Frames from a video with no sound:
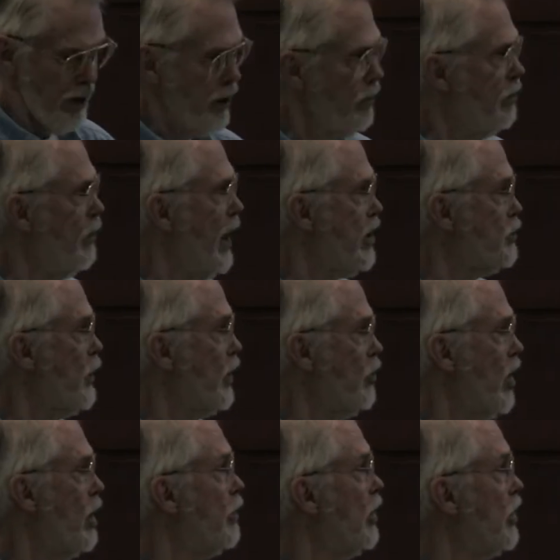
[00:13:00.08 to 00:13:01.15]
mass
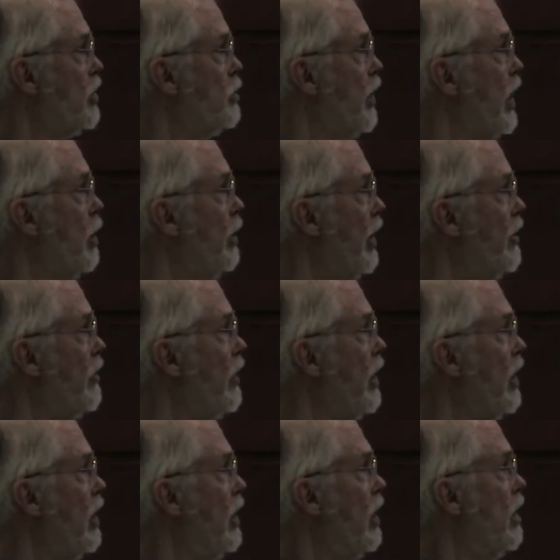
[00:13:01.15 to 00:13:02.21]
spectrometer experiments.
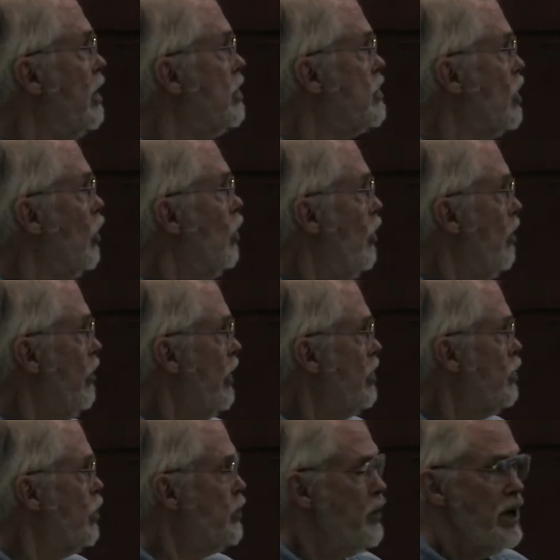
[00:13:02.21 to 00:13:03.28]
So this
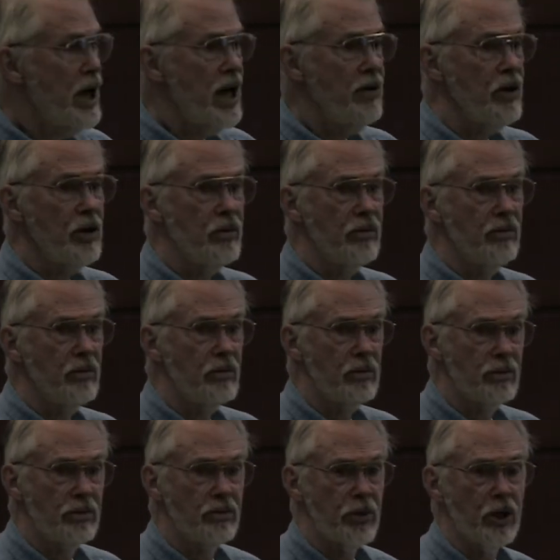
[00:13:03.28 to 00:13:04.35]
was behaving
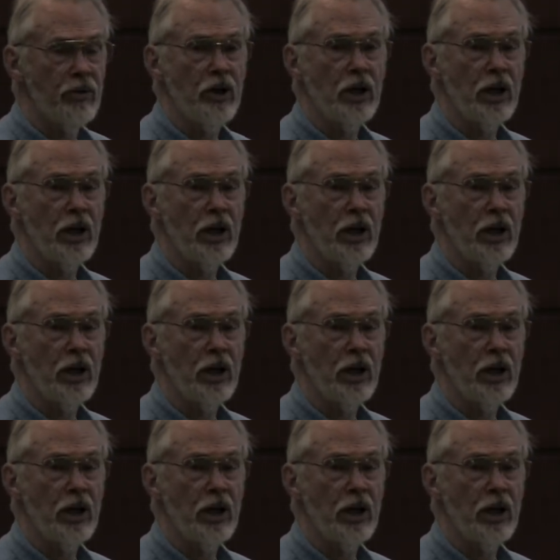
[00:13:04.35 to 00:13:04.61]
perfectly